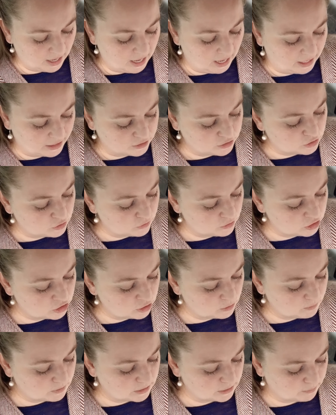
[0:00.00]
As soon as
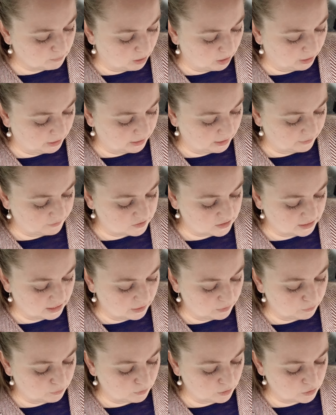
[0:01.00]
she was small enough to
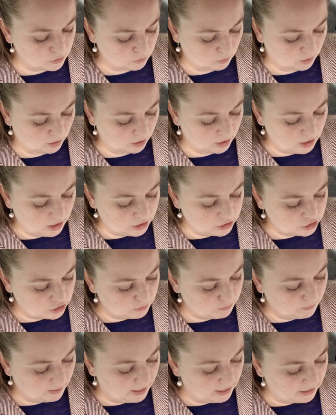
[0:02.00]
get through the door, she
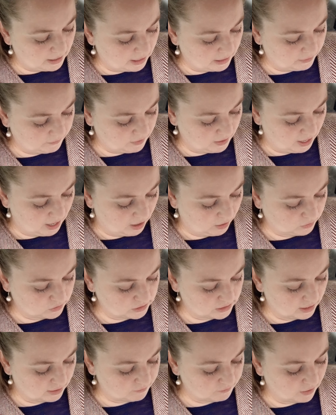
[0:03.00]
ran out of the
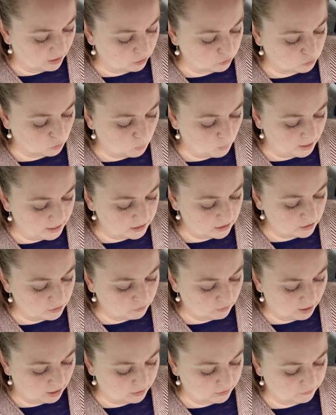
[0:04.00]
house, and found quite a
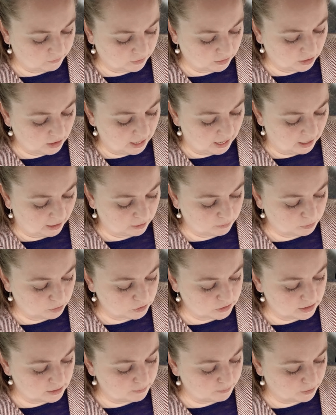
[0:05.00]
crowd of little
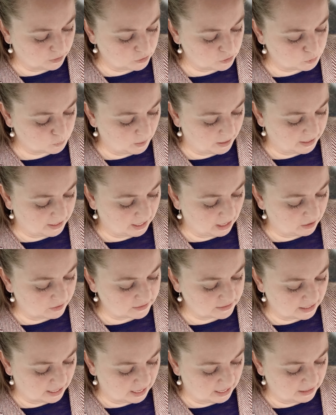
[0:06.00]
animals and birds waiting
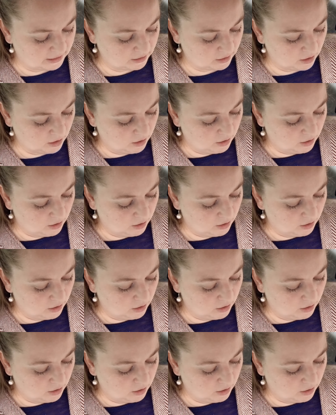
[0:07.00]
outside.